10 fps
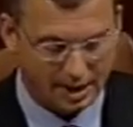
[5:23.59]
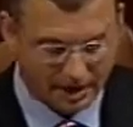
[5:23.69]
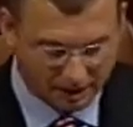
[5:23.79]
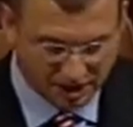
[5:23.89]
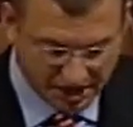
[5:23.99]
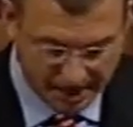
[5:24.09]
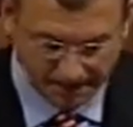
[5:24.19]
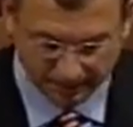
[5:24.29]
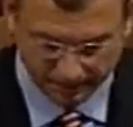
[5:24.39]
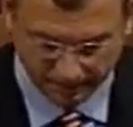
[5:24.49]
I am a
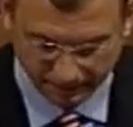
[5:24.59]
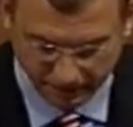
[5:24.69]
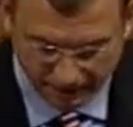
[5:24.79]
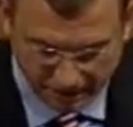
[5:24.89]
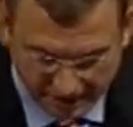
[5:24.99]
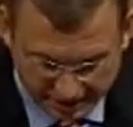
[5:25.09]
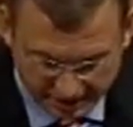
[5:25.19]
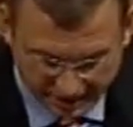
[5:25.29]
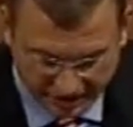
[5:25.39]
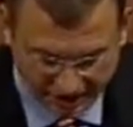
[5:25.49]
chaplain in the United
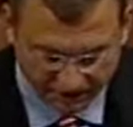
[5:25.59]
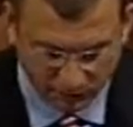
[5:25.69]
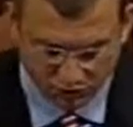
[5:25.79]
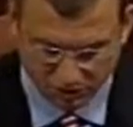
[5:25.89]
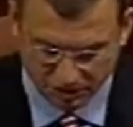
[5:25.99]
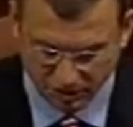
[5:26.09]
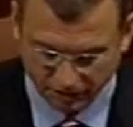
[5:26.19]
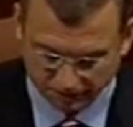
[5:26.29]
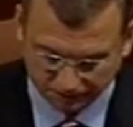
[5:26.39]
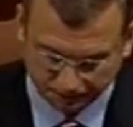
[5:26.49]
States Air Force
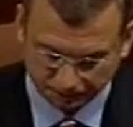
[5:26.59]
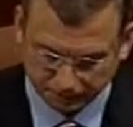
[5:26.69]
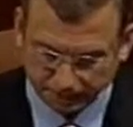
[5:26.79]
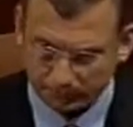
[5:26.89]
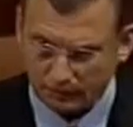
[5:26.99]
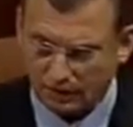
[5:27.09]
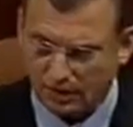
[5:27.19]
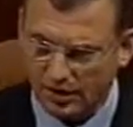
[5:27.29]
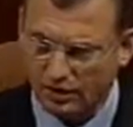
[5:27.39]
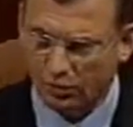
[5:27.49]
Reserve,
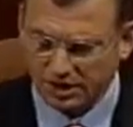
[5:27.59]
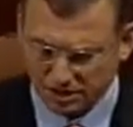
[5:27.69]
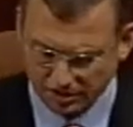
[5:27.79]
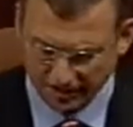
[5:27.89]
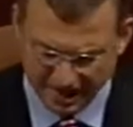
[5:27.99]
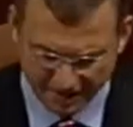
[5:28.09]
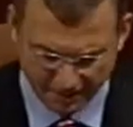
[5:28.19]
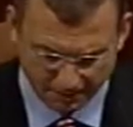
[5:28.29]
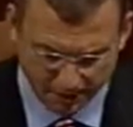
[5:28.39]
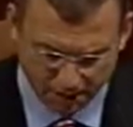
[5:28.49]
and recently I have been